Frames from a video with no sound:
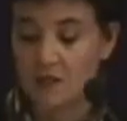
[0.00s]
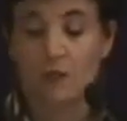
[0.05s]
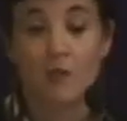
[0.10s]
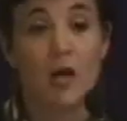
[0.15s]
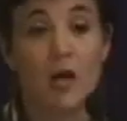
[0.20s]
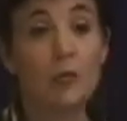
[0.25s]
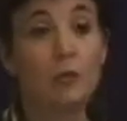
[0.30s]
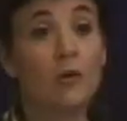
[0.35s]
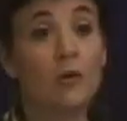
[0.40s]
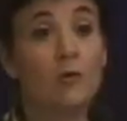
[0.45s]

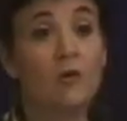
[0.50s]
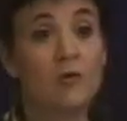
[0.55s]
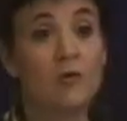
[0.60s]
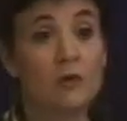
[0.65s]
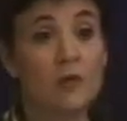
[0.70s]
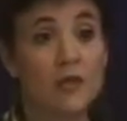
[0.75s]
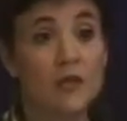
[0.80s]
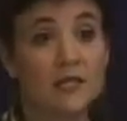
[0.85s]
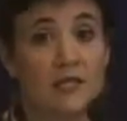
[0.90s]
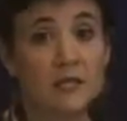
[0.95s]
around women's
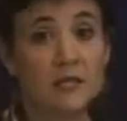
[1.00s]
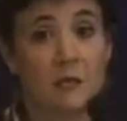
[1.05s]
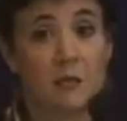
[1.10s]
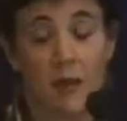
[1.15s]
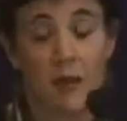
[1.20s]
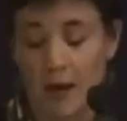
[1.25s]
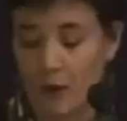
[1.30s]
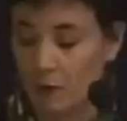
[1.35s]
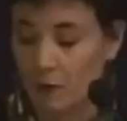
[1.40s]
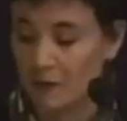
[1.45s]
rights and
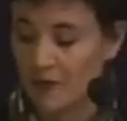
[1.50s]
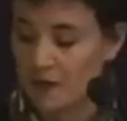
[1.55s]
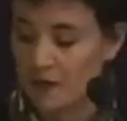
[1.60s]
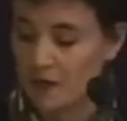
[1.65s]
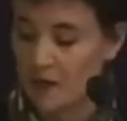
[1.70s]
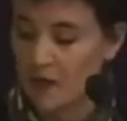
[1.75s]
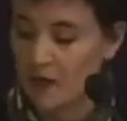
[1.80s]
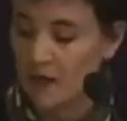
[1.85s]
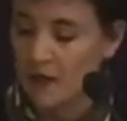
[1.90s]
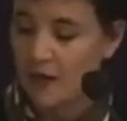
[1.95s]
empowerment,
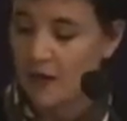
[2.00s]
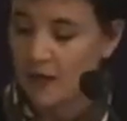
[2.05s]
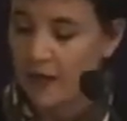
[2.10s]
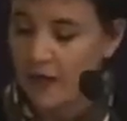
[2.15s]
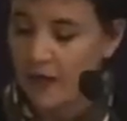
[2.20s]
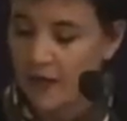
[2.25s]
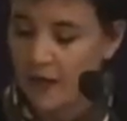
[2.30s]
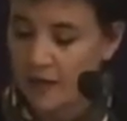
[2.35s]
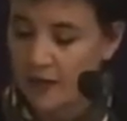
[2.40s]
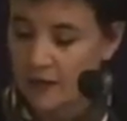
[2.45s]

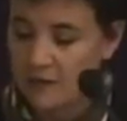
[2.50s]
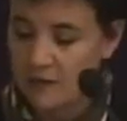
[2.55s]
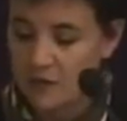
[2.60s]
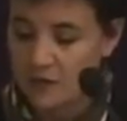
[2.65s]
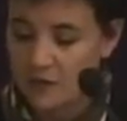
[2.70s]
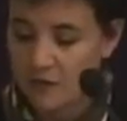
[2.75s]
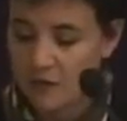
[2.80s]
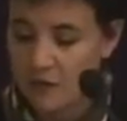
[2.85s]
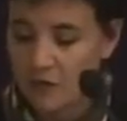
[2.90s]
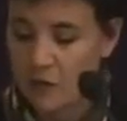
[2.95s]
and
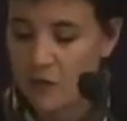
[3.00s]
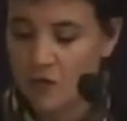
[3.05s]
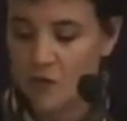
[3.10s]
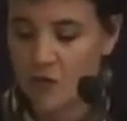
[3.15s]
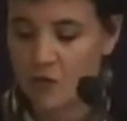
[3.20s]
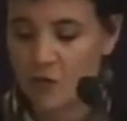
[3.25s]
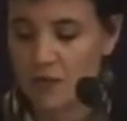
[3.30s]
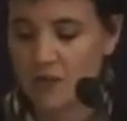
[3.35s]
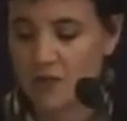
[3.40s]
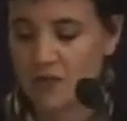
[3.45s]
those
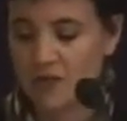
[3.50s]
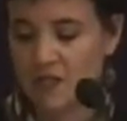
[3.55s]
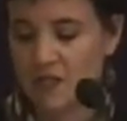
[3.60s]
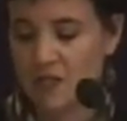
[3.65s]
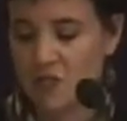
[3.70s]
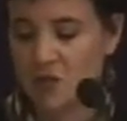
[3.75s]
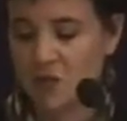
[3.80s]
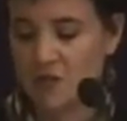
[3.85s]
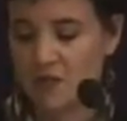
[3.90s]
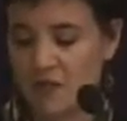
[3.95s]

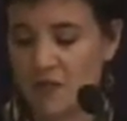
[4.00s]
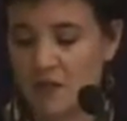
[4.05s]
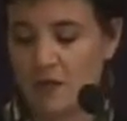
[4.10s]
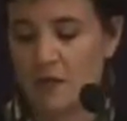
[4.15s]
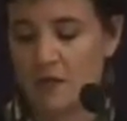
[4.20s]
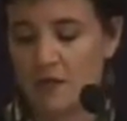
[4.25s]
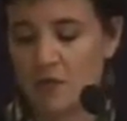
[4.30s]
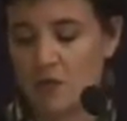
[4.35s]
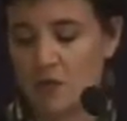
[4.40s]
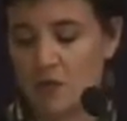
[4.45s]
organizations that
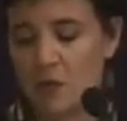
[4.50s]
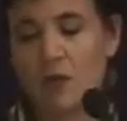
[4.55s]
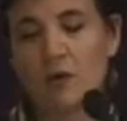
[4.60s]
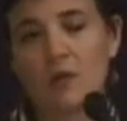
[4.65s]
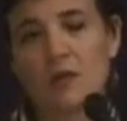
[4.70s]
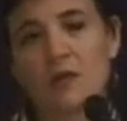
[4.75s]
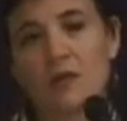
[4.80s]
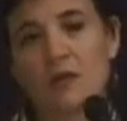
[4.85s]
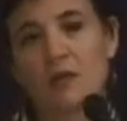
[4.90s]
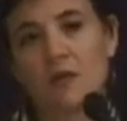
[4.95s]
are
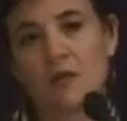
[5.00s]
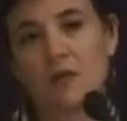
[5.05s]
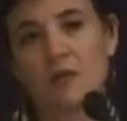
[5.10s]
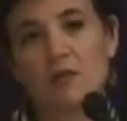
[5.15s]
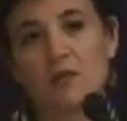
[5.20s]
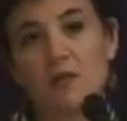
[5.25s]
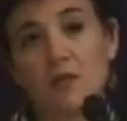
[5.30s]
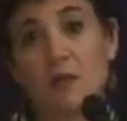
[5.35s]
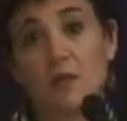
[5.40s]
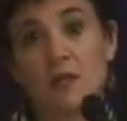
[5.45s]
strongly
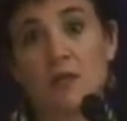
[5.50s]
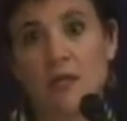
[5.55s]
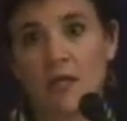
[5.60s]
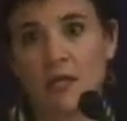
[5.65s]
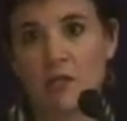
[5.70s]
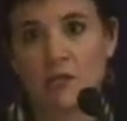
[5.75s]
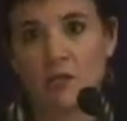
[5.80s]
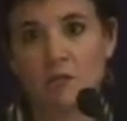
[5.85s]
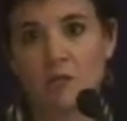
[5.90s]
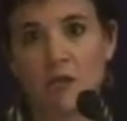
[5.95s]
committed to
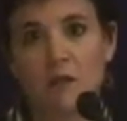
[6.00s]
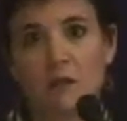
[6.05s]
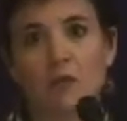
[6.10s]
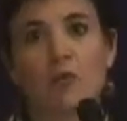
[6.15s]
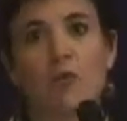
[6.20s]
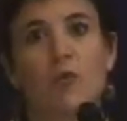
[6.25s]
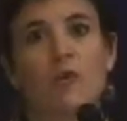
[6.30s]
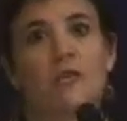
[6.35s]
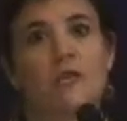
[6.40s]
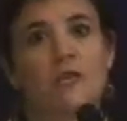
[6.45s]
engaging men and
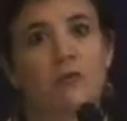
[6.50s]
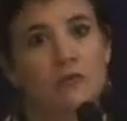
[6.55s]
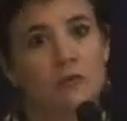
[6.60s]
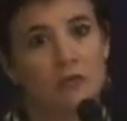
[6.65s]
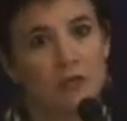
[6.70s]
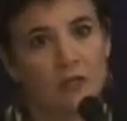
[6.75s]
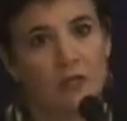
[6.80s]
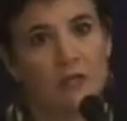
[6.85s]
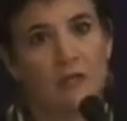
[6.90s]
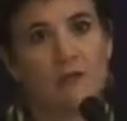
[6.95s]
boys and
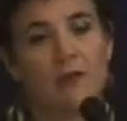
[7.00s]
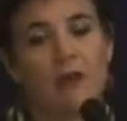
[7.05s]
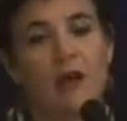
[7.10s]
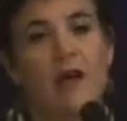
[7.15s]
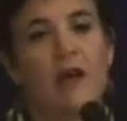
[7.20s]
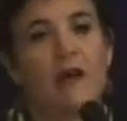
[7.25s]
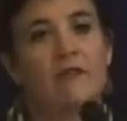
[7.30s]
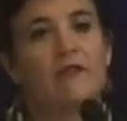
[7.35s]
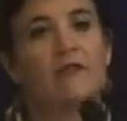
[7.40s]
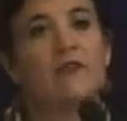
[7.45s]
really
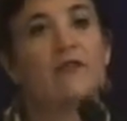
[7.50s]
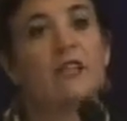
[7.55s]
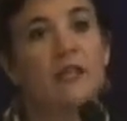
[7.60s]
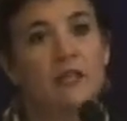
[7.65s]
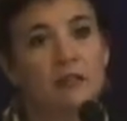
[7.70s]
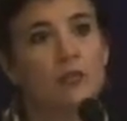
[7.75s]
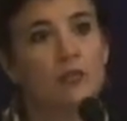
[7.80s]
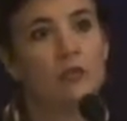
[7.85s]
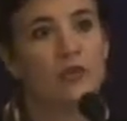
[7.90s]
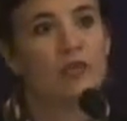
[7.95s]

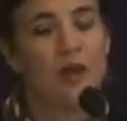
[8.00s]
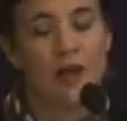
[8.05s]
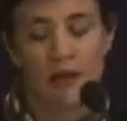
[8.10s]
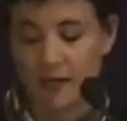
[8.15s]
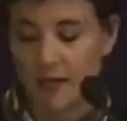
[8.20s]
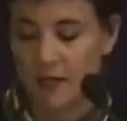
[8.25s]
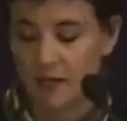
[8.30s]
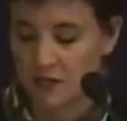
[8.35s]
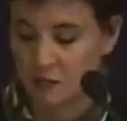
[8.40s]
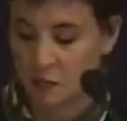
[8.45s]
lead with that
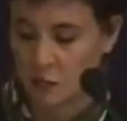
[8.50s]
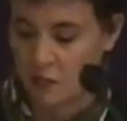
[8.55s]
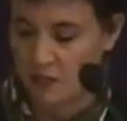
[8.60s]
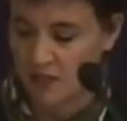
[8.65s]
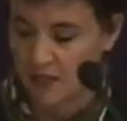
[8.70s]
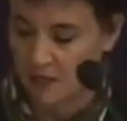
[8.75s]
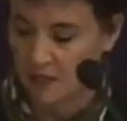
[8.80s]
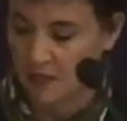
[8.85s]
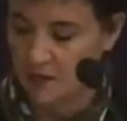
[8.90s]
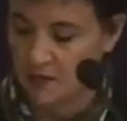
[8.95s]

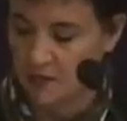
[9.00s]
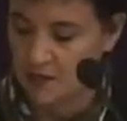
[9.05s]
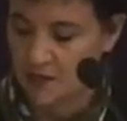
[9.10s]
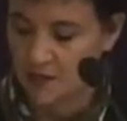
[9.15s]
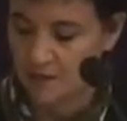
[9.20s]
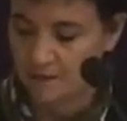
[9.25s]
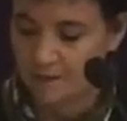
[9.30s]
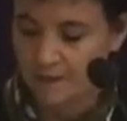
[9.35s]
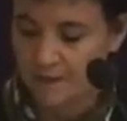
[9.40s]
expertise.